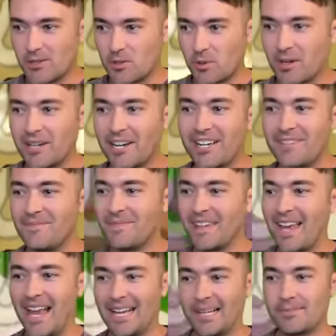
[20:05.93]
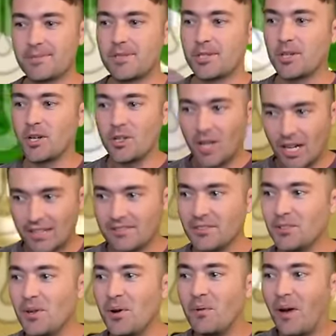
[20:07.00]
shortcut and I'm sure a lot of
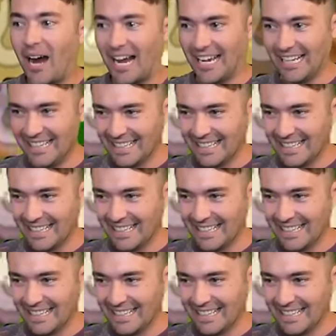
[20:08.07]
you know why.